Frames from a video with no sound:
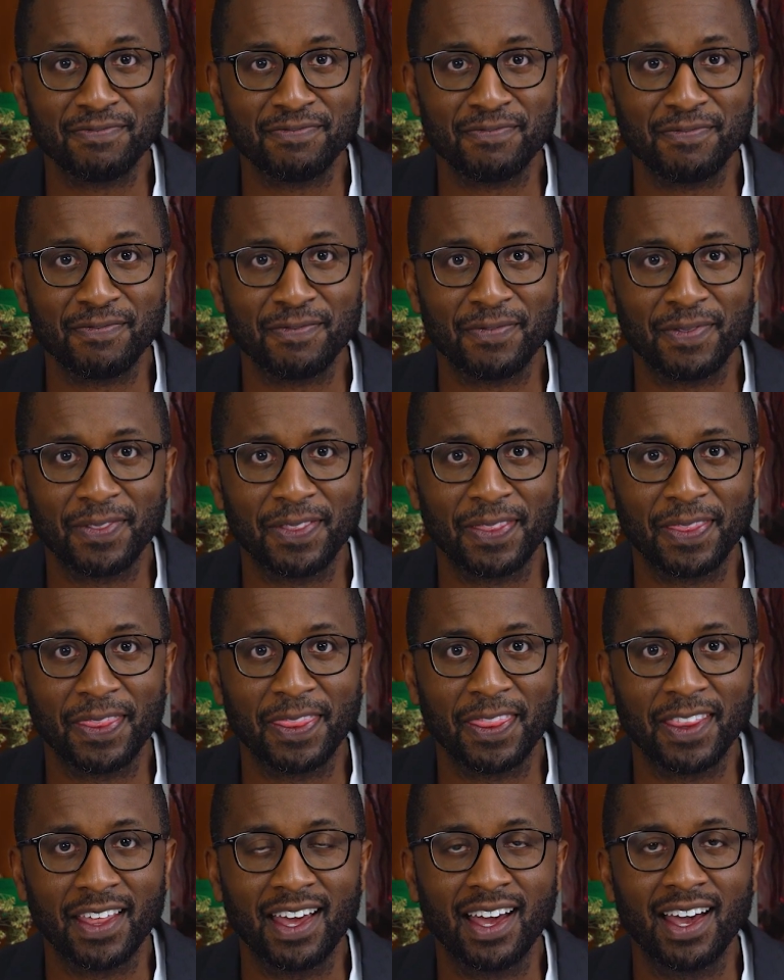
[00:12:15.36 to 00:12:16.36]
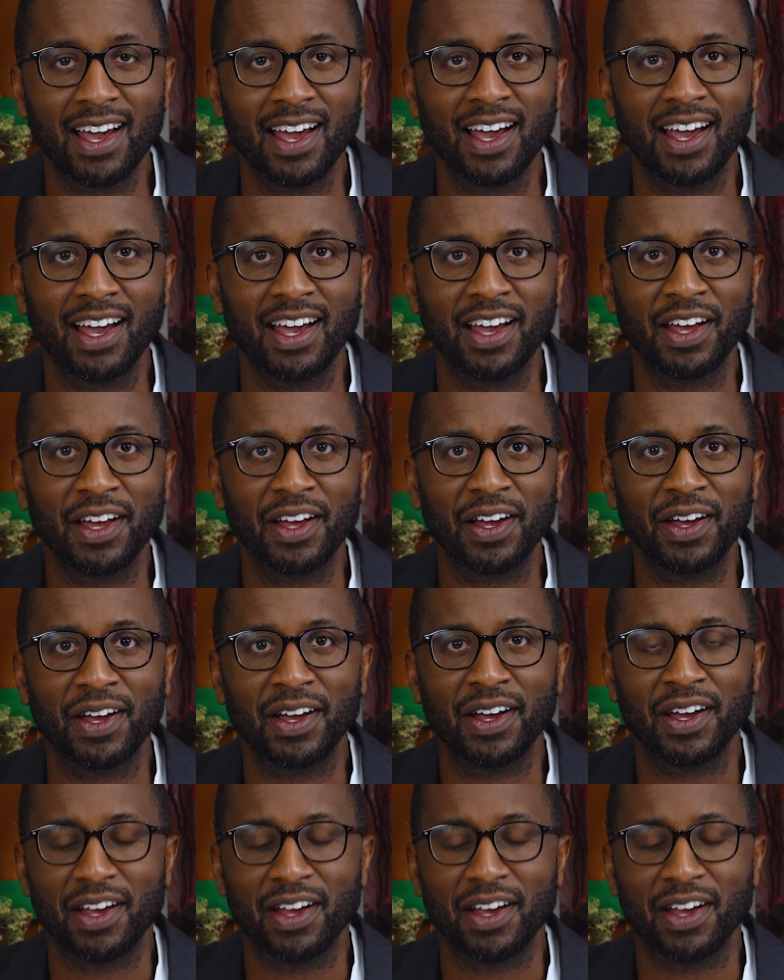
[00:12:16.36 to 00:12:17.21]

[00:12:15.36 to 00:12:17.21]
[no speech]